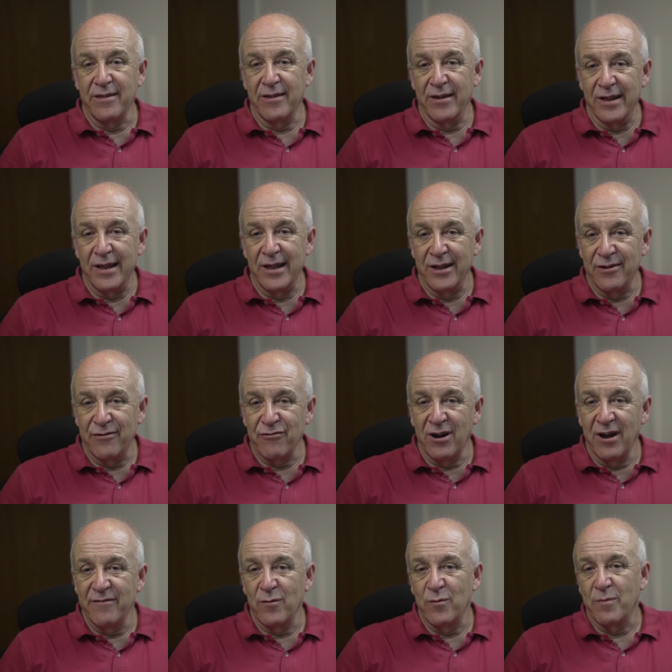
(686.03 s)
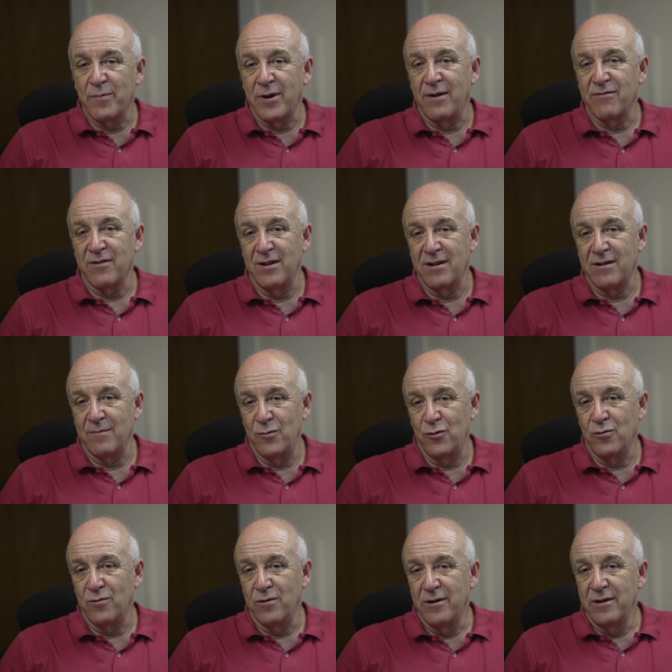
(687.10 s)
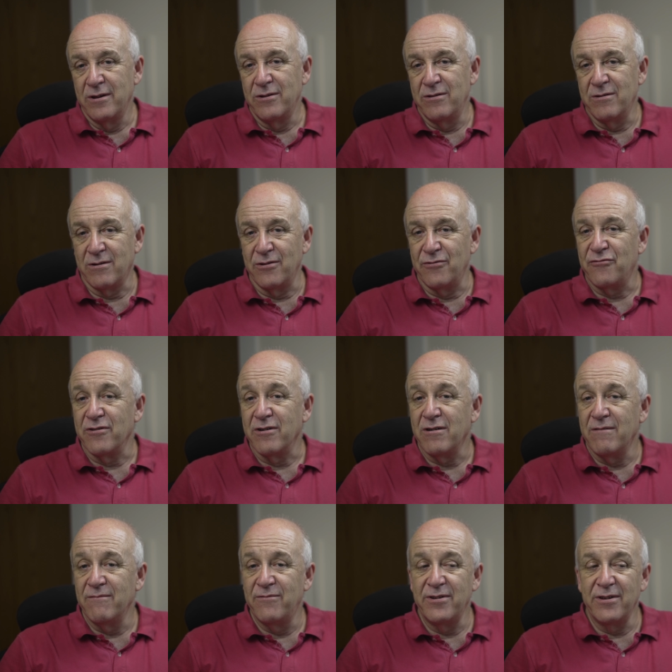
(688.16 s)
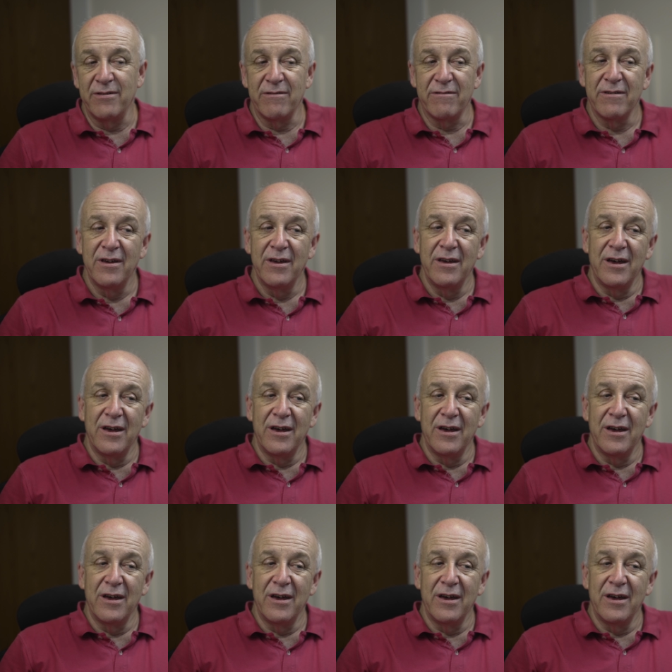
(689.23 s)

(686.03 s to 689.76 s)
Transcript: a driver with perhaps a little more knowledge and confidence,